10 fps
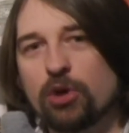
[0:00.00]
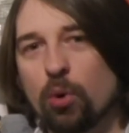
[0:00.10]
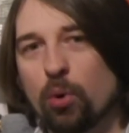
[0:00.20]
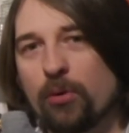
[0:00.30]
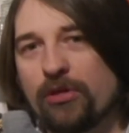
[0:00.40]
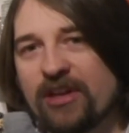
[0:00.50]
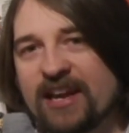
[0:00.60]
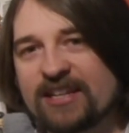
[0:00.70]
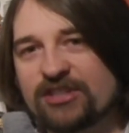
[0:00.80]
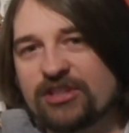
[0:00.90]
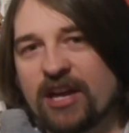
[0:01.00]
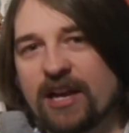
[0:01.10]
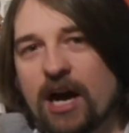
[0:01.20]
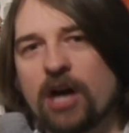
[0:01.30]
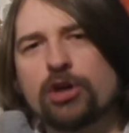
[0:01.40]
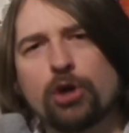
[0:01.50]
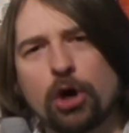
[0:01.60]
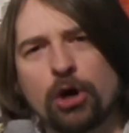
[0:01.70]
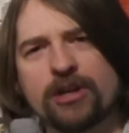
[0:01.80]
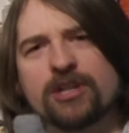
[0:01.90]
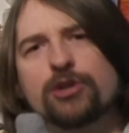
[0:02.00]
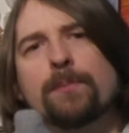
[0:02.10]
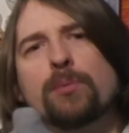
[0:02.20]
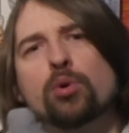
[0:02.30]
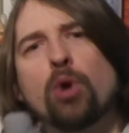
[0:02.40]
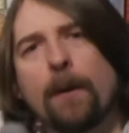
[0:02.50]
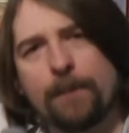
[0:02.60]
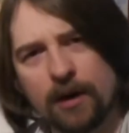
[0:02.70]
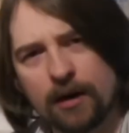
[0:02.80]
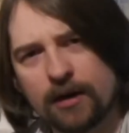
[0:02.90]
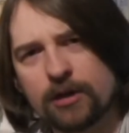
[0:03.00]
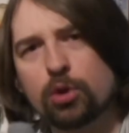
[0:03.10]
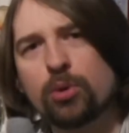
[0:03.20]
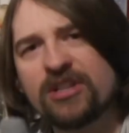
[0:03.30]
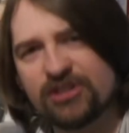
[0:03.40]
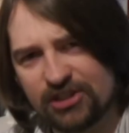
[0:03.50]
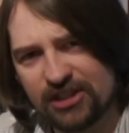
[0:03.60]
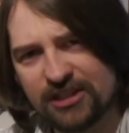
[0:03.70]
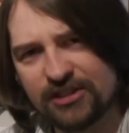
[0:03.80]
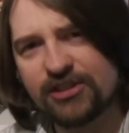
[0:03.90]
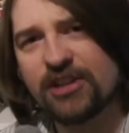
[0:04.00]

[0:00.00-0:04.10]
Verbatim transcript: to all things that are good and proper Christian